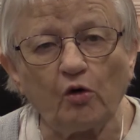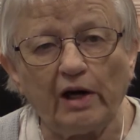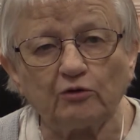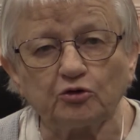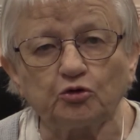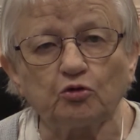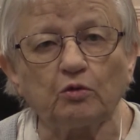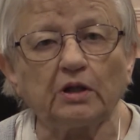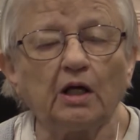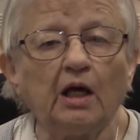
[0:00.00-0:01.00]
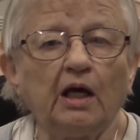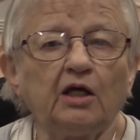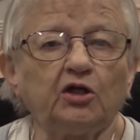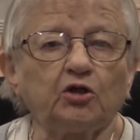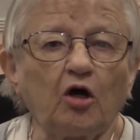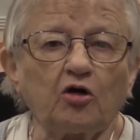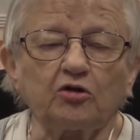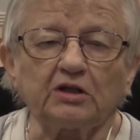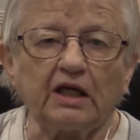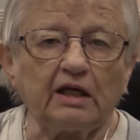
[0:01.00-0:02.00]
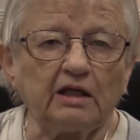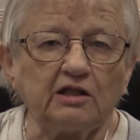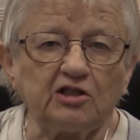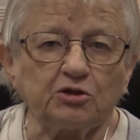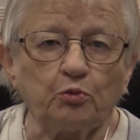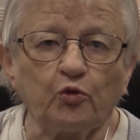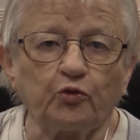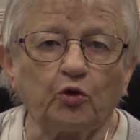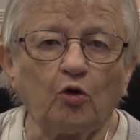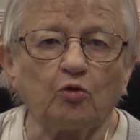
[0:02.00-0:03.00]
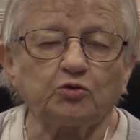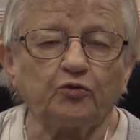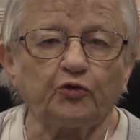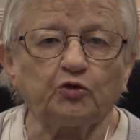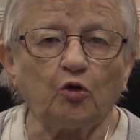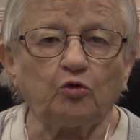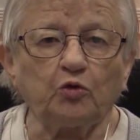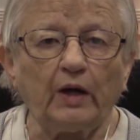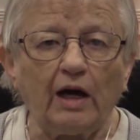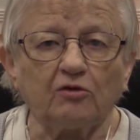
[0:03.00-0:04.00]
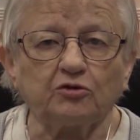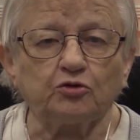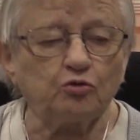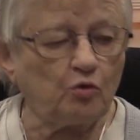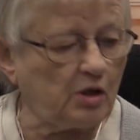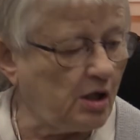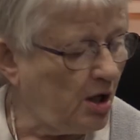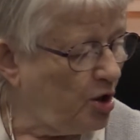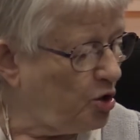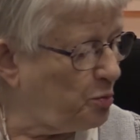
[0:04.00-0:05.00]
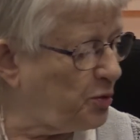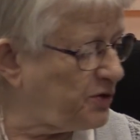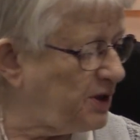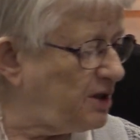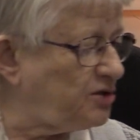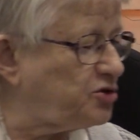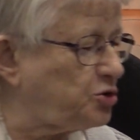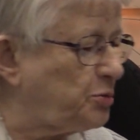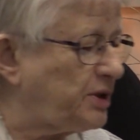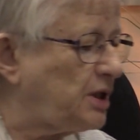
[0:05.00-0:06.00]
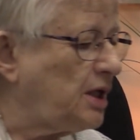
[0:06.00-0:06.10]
how to do it. You're not going to get any smooth tones if you don't know how to do it. You put the instrument